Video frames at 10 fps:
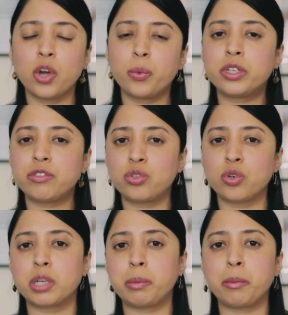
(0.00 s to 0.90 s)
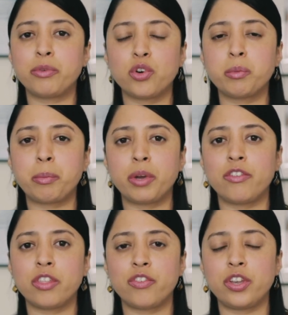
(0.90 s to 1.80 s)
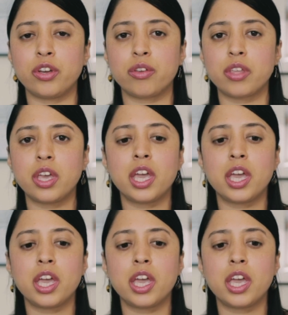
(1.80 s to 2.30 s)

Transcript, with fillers: which I've talked about before in my previous videos,